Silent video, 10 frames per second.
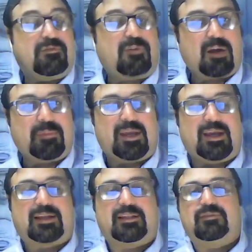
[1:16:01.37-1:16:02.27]
farming
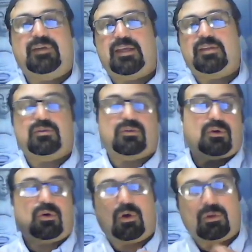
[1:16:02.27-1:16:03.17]
activities or
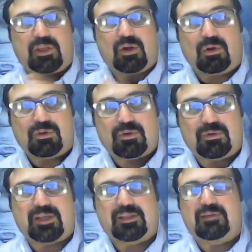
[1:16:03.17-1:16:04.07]

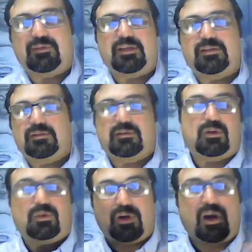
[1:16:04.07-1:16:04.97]
horticultural activities,
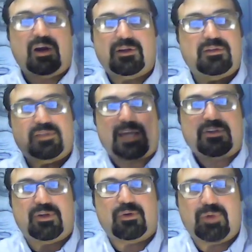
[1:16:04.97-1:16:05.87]
the gardens
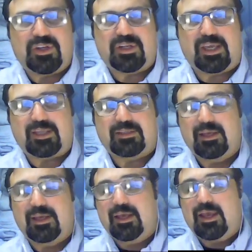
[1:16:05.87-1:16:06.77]
actually originated.
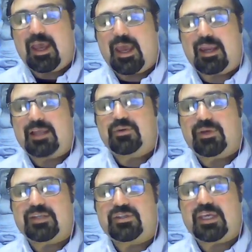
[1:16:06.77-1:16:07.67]
And as you
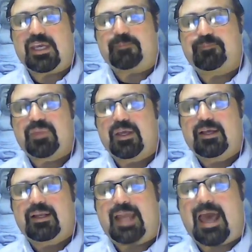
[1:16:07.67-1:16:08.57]
can see,
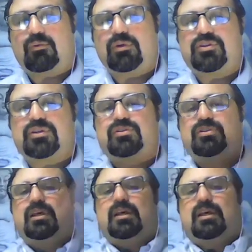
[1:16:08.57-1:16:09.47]
languages